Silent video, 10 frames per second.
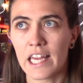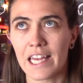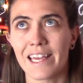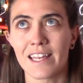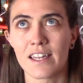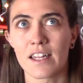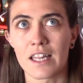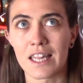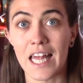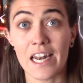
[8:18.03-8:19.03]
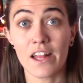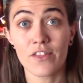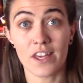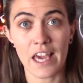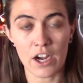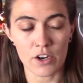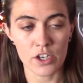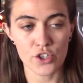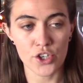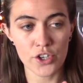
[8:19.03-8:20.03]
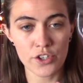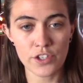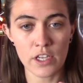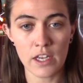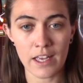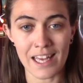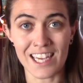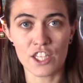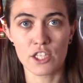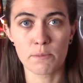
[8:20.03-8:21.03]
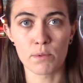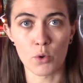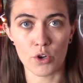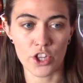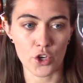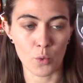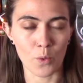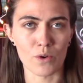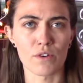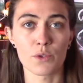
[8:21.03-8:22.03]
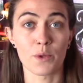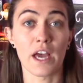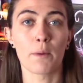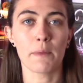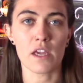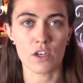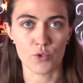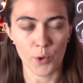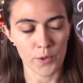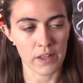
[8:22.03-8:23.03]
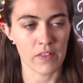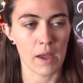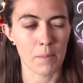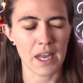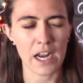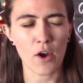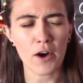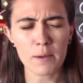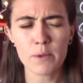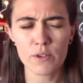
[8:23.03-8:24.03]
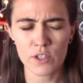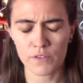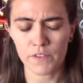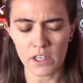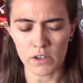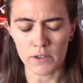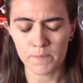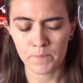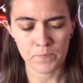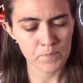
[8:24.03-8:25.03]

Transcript: in letting the characters explore their world without me controlling them. And I almost feel